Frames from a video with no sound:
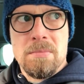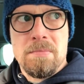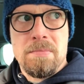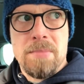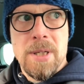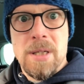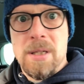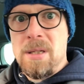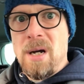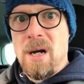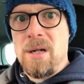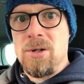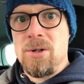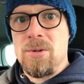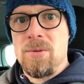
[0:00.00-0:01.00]
be
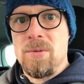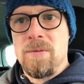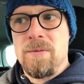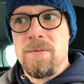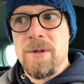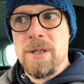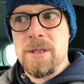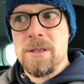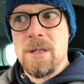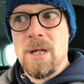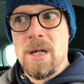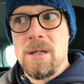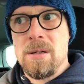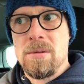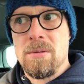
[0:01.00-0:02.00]
done to fix
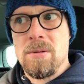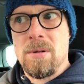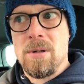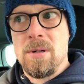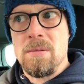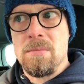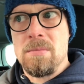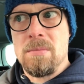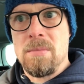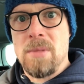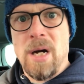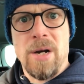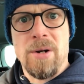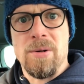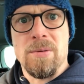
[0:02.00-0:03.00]
that, or
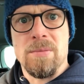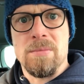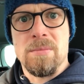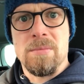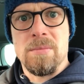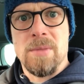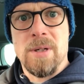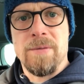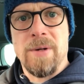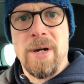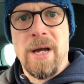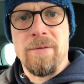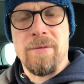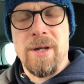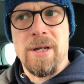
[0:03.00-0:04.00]
I don't know if I
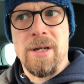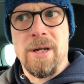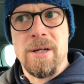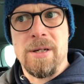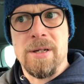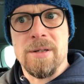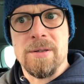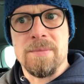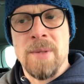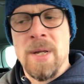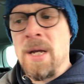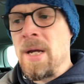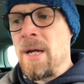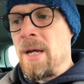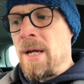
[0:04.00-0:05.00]
have any ideas.
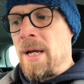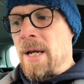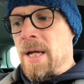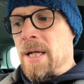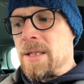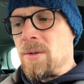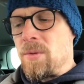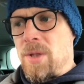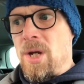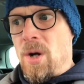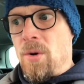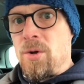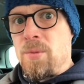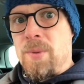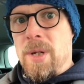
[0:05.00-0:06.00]
So the
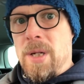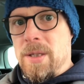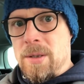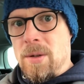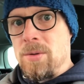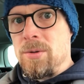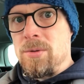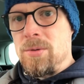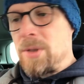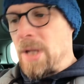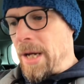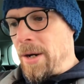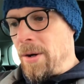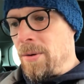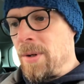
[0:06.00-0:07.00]
OUP, it's old news,
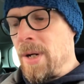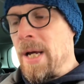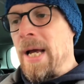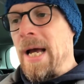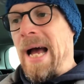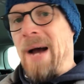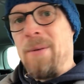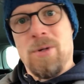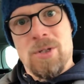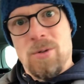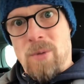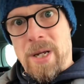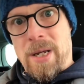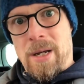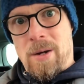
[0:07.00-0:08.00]
I know. I was
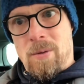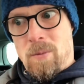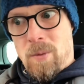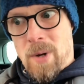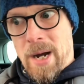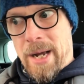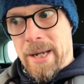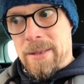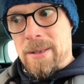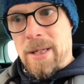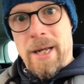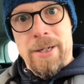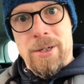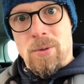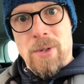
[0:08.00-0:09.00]
away a while.
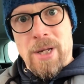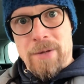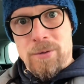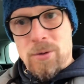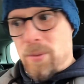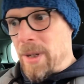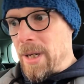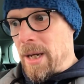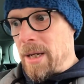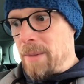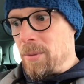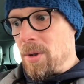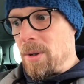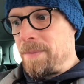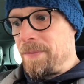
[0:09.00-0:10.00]
I don't have Twitter
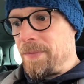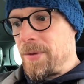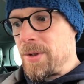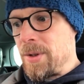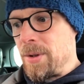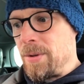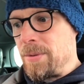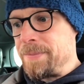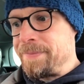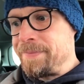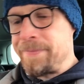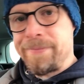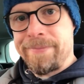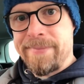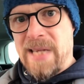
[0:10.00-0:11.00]
anymore, so
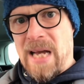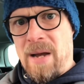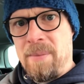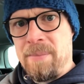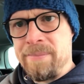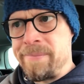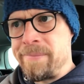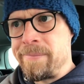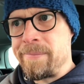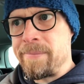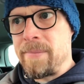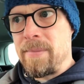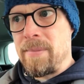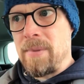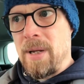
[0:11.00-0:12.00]
I'm
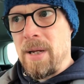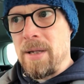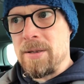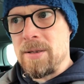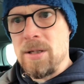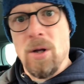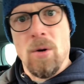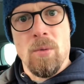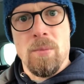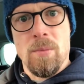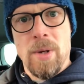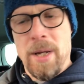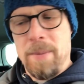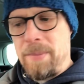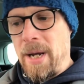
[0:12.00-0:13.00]
slow
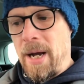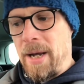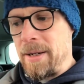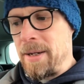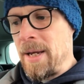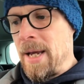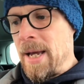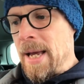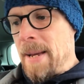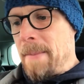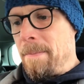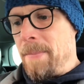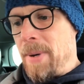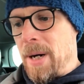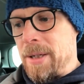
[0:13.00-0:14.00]
and behind.
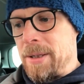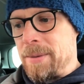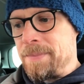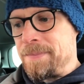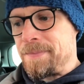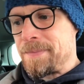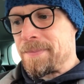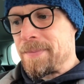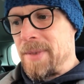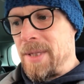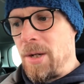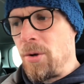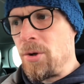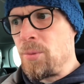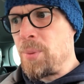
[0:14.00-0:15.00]
But
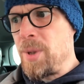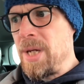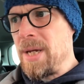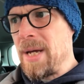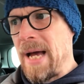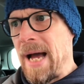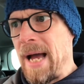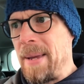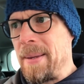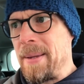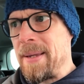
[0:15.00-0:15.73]
the OUP, I